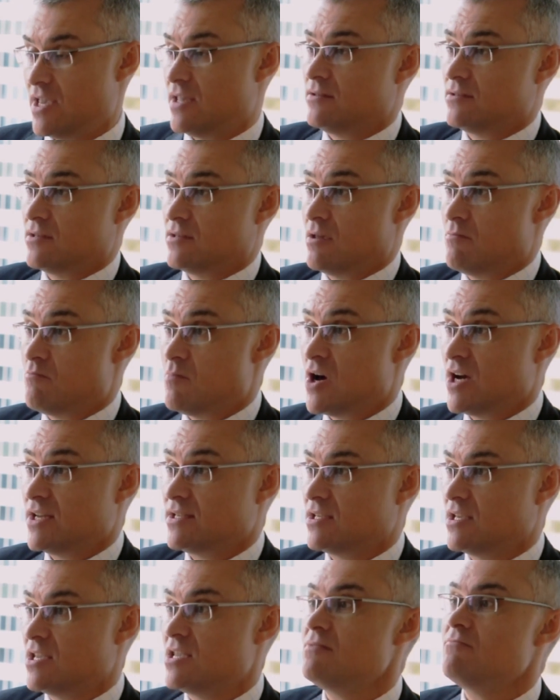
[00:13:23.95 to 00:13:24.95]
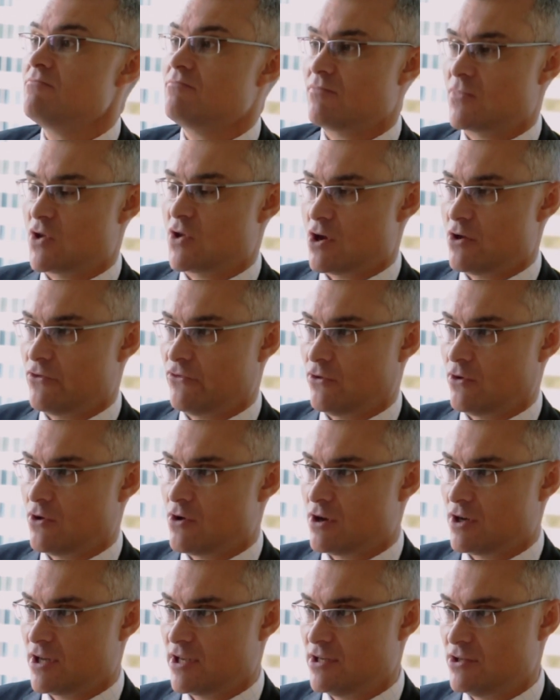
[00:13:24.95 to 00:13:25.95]
And so my team go through
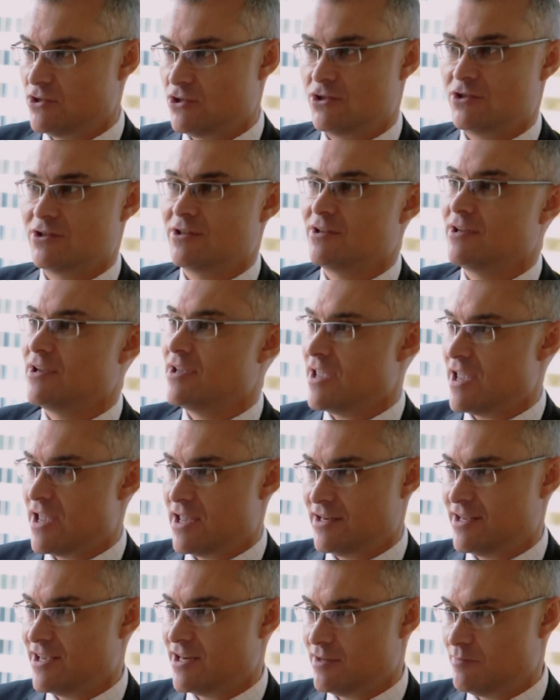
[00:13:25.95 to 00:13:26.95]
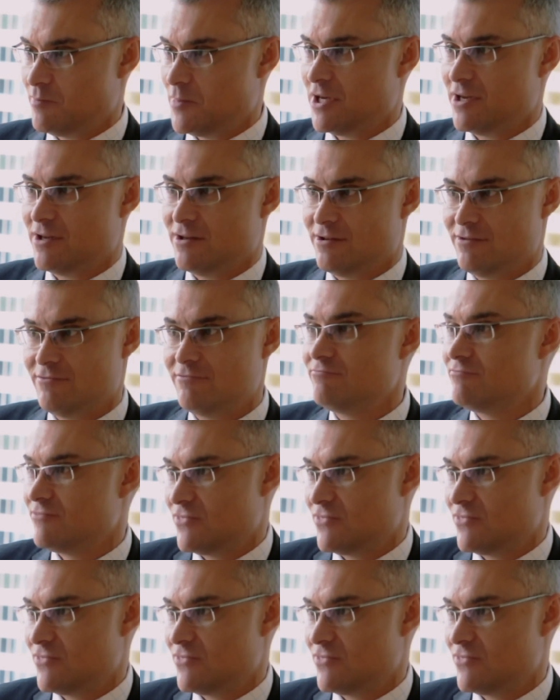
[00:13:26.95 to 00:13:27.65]
college and get admitted,